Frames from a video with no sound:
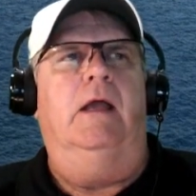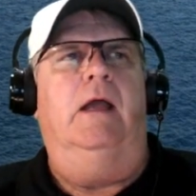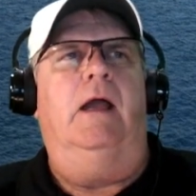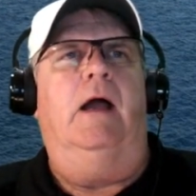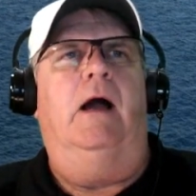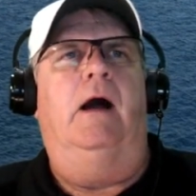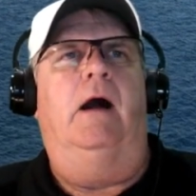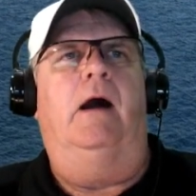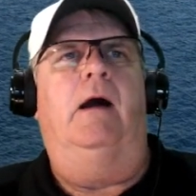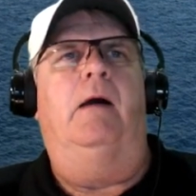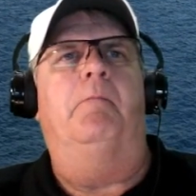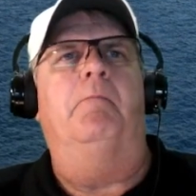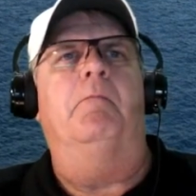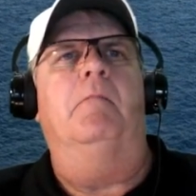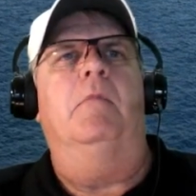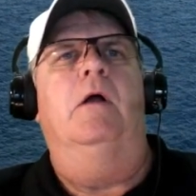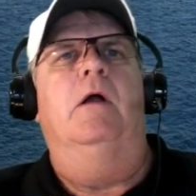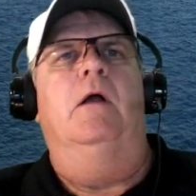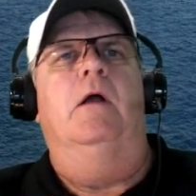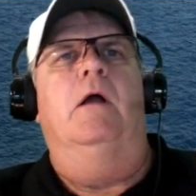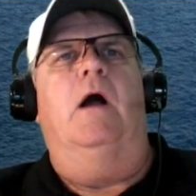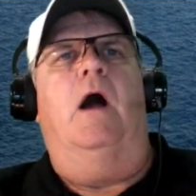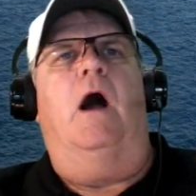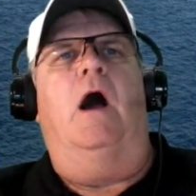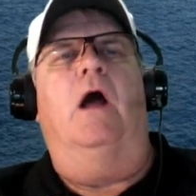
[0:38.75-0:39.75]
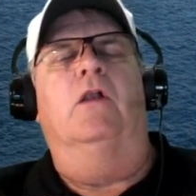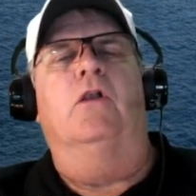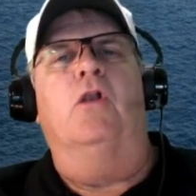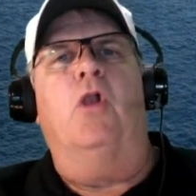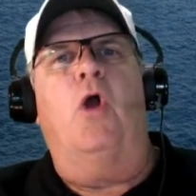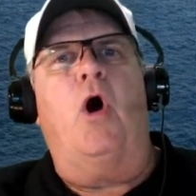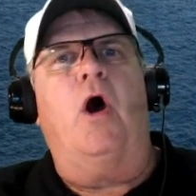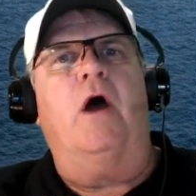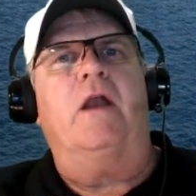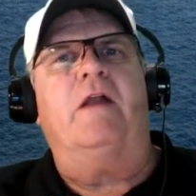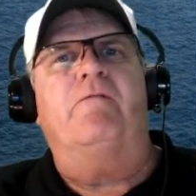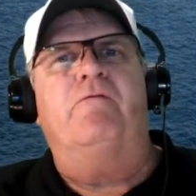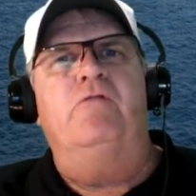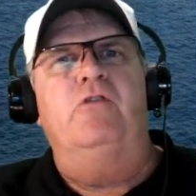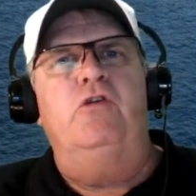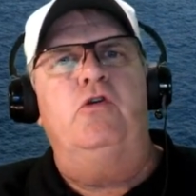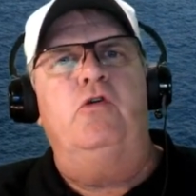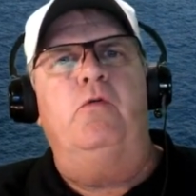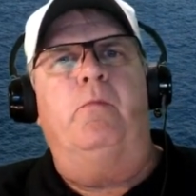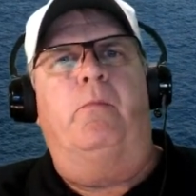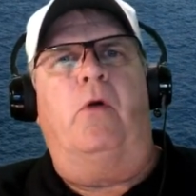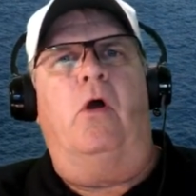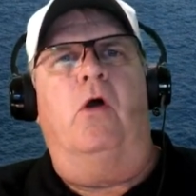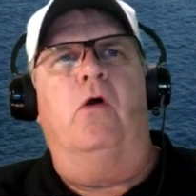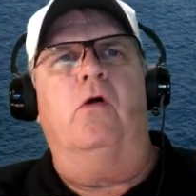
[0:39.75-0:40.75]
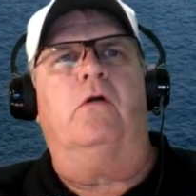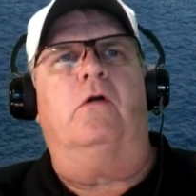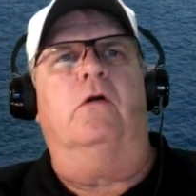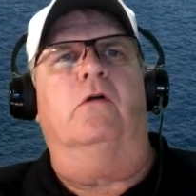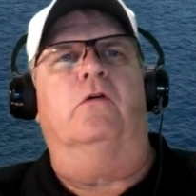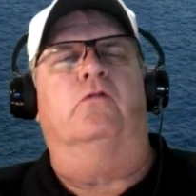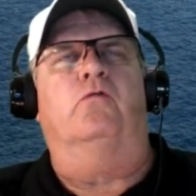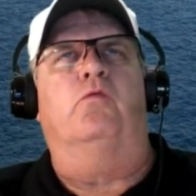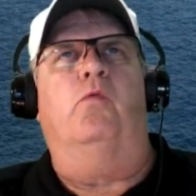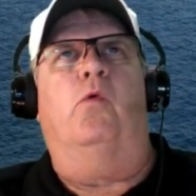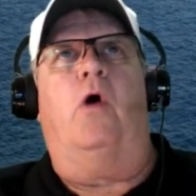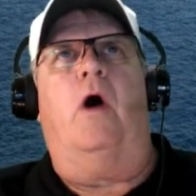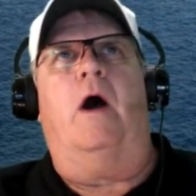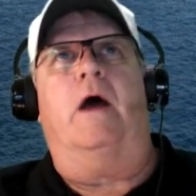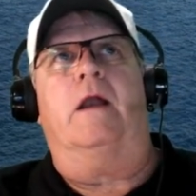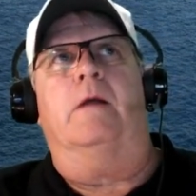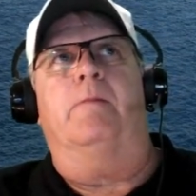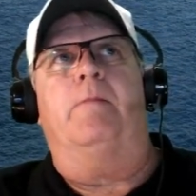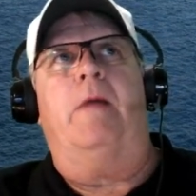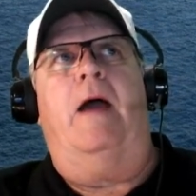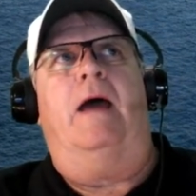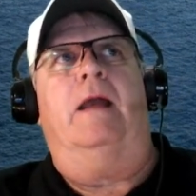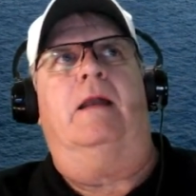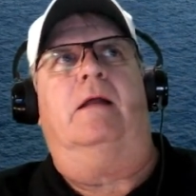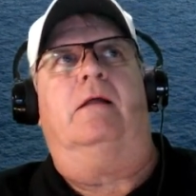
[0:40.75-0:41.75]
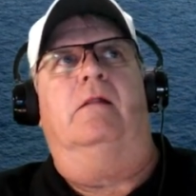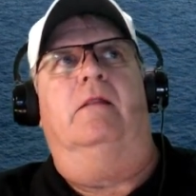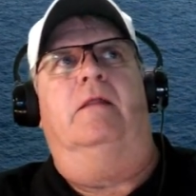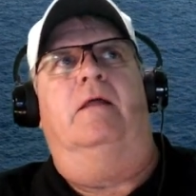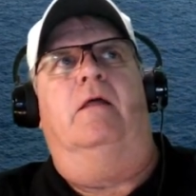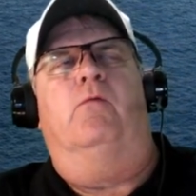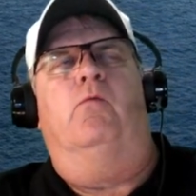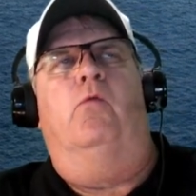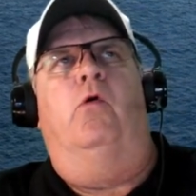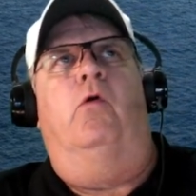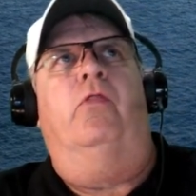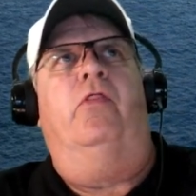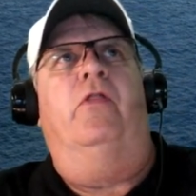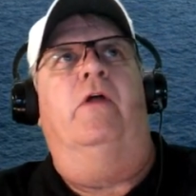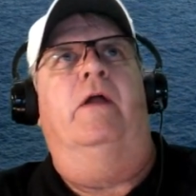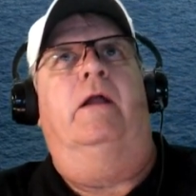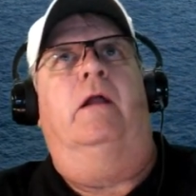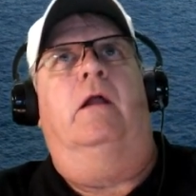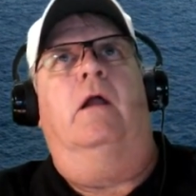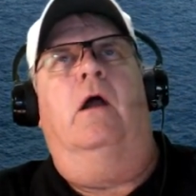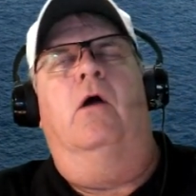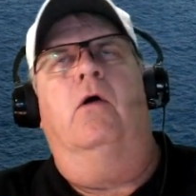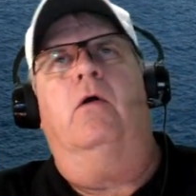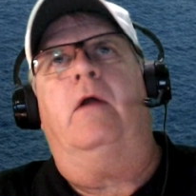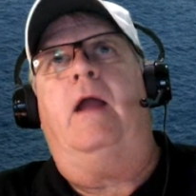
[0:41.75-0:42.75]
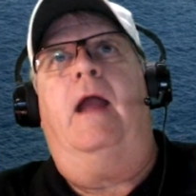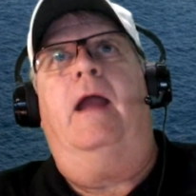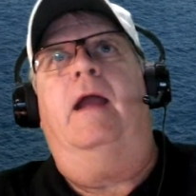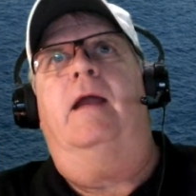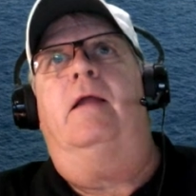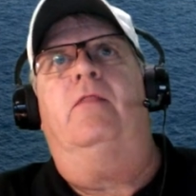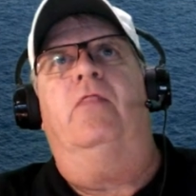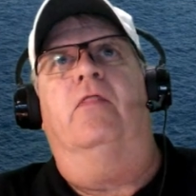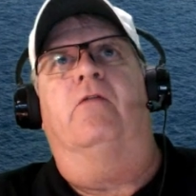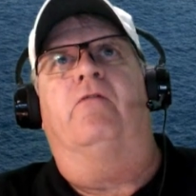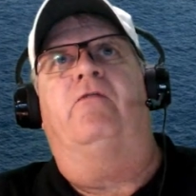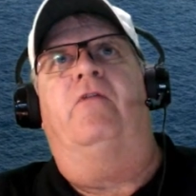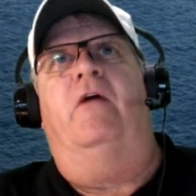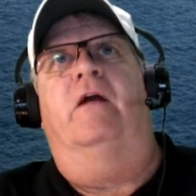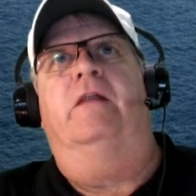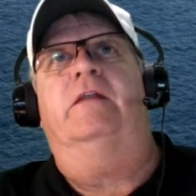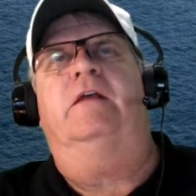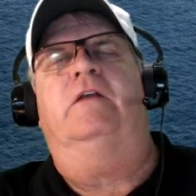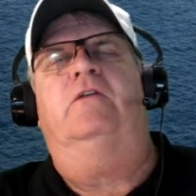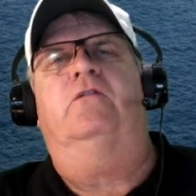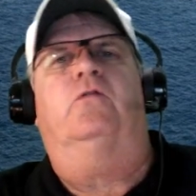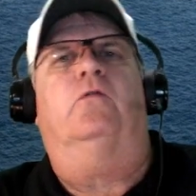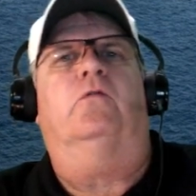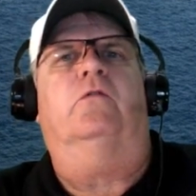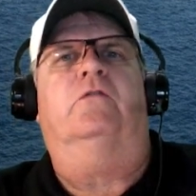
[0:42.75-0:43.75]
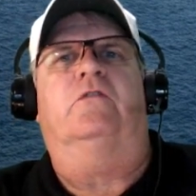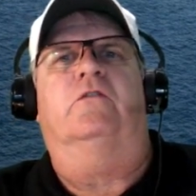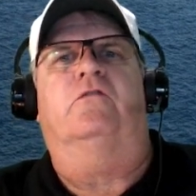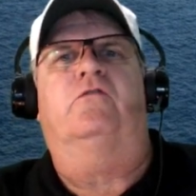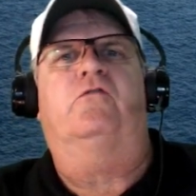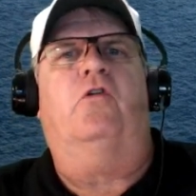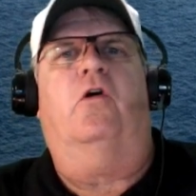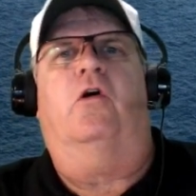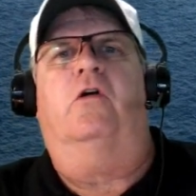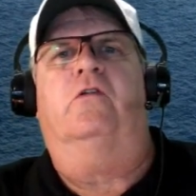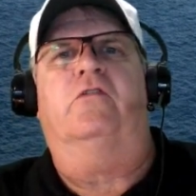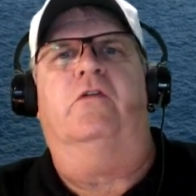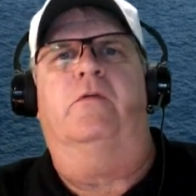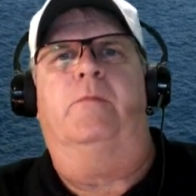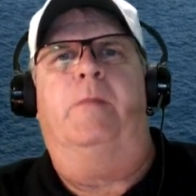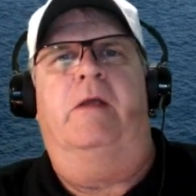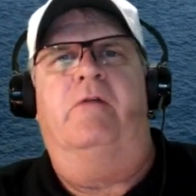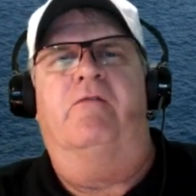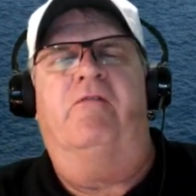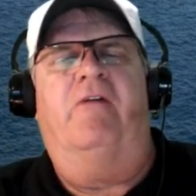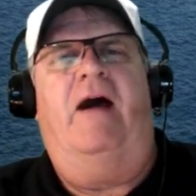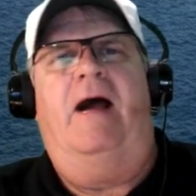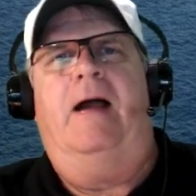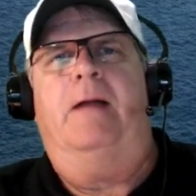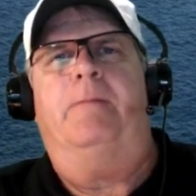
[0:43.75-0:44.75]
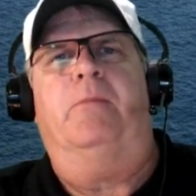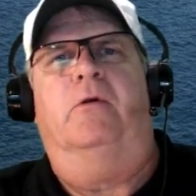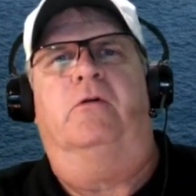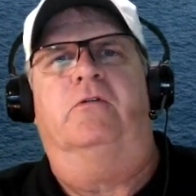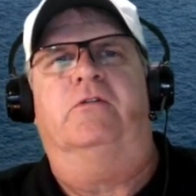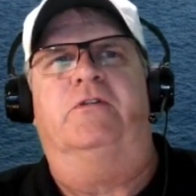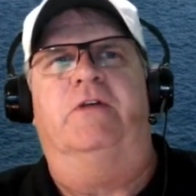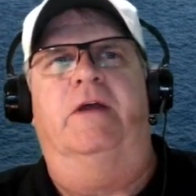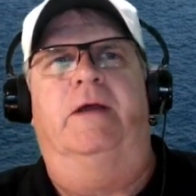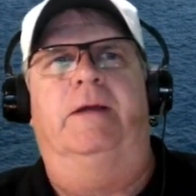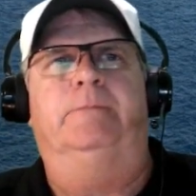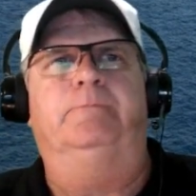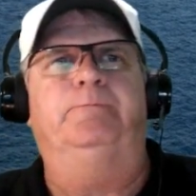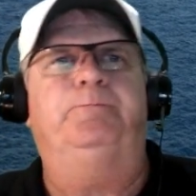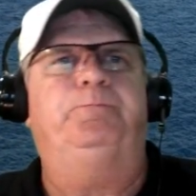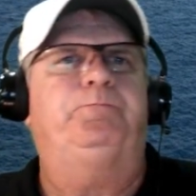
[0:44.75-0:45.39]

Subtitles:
A lot of new brokers will automatically think, okay, the funding source is charging me 5%.